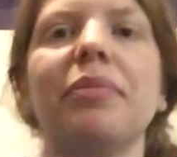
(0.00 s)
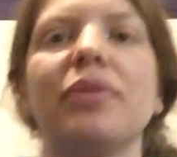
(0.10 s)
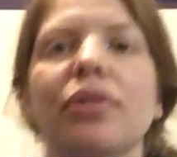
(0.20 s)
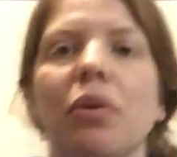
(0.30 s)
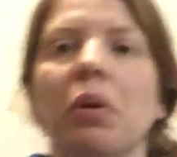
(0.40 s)

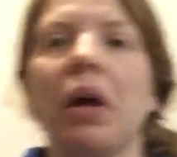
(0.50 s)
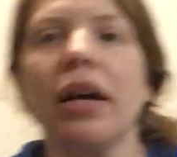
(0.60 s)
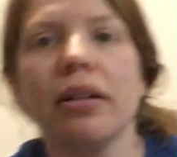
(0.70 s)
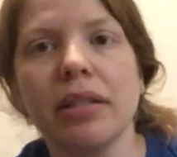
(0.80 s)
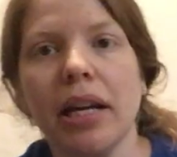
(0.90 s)
So a
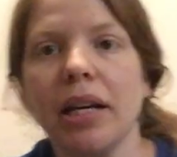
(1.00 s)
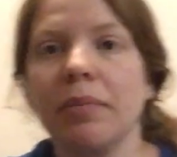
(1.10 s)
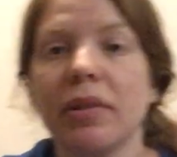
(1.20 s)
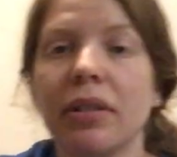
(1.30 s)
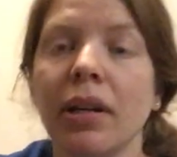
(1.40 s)
lot of
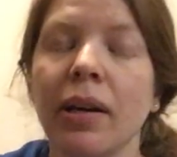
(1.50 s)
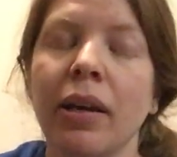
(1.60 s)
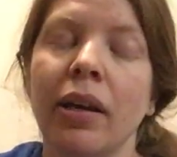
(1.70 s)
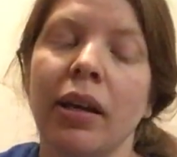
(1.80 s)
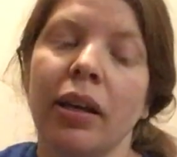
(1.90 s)
times,
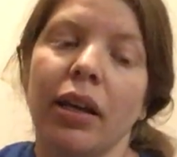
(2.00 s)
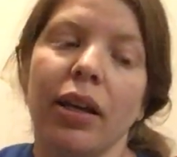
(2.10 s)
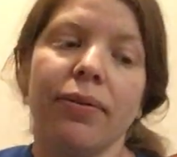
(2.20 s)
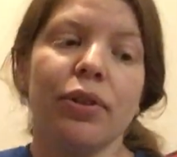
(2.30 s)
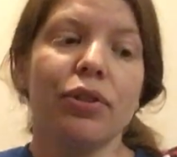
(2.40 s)

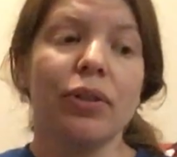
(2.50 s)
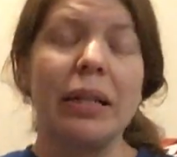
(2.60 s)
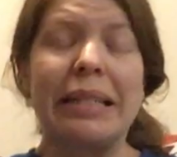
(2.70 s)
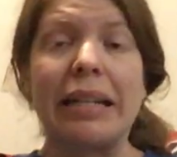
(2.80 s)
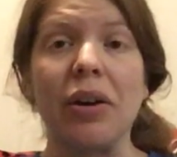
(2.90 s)
if you're
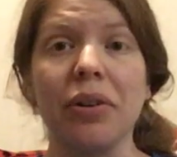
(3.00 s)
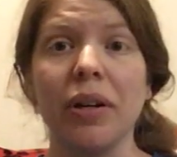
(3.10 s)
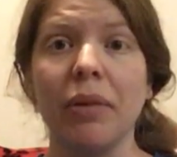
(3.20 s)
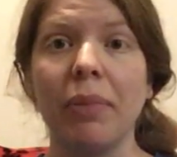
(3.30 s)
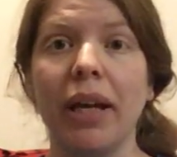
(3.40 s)
stressed out or
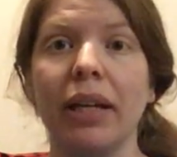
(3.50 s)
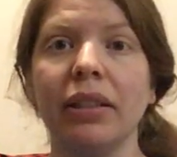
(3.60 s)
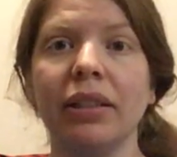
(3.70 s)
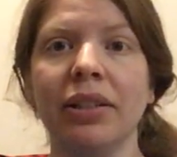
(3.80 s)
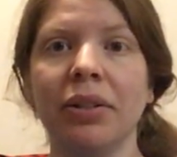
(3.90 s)
in
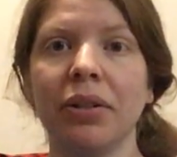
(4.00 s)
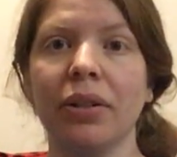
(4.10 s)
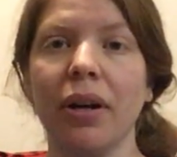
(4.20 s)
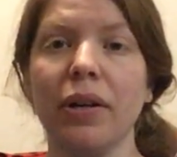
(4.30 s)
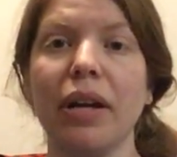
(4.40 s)
pain,
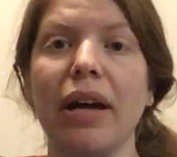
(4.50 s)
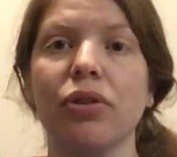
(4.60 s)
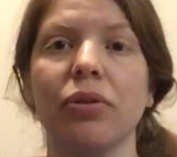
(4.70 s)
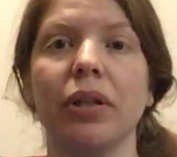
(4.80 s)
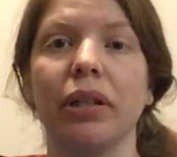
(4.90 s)
our
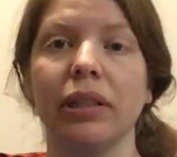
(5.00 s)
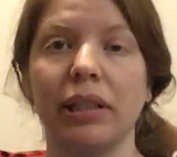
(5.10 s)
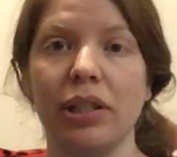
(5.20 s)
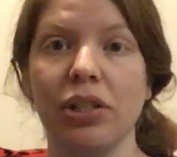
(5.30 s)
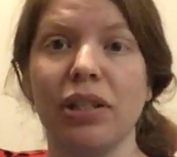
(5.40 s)
natural
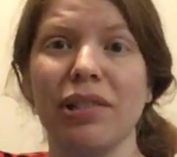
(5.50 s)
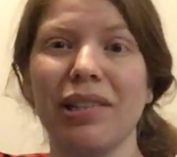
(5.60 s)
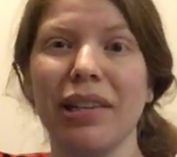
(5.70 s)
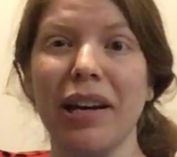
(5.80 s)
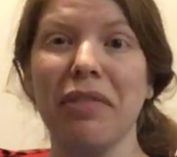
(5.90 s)
inclination is
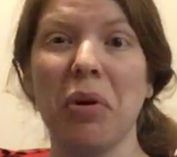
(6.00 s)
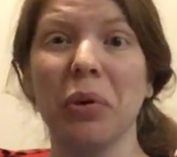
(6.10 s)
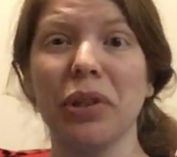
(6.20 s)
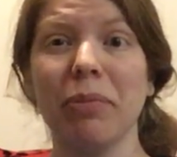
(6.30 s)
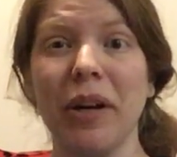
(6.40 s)
to kind of
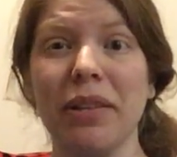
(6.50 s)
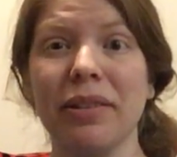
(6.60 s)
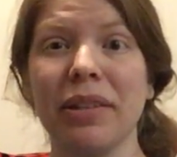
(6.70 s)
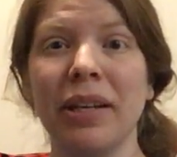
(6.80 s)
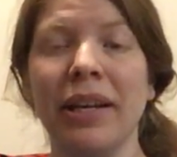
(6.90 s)
hold our breath.